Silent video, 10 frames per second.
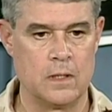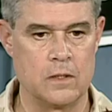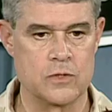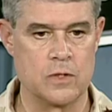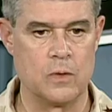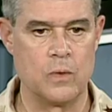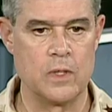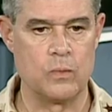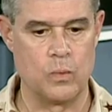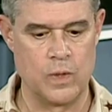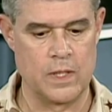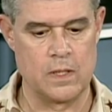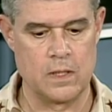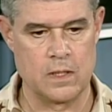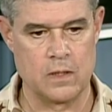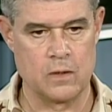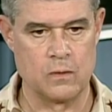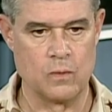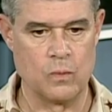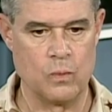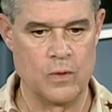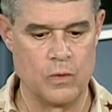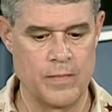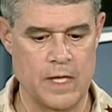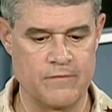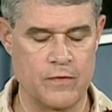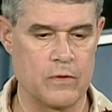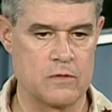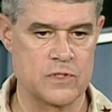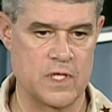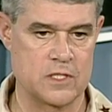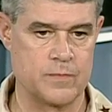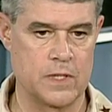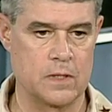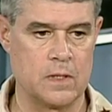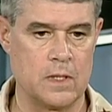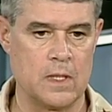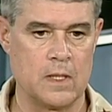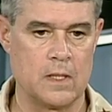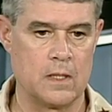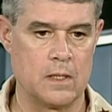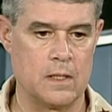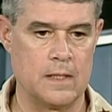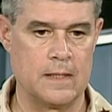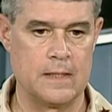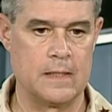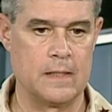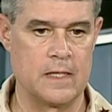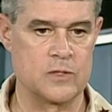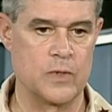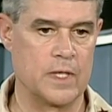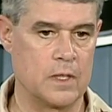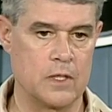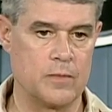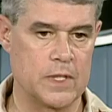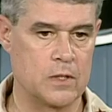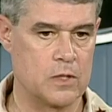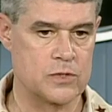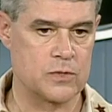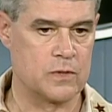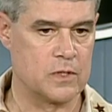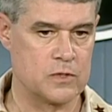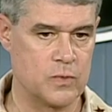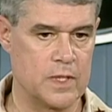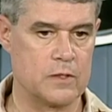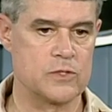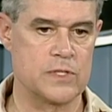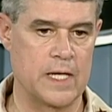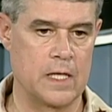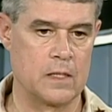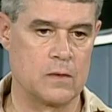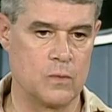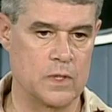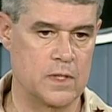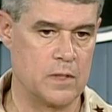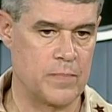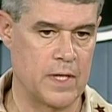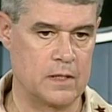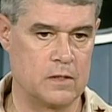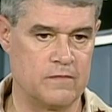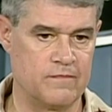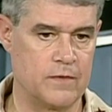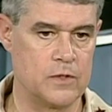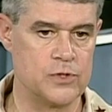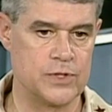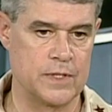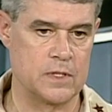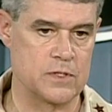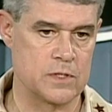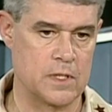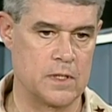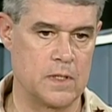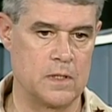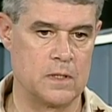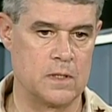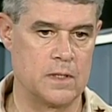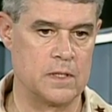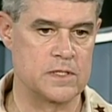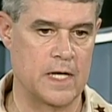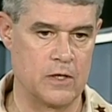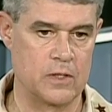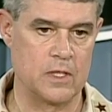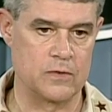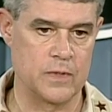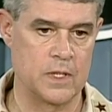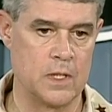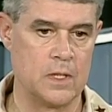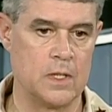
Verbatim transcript: And so we, we, uh, we will make further assessment uh, as we get a little bit closer and as we understand what the impact of Fallujah is on the uh, entire country.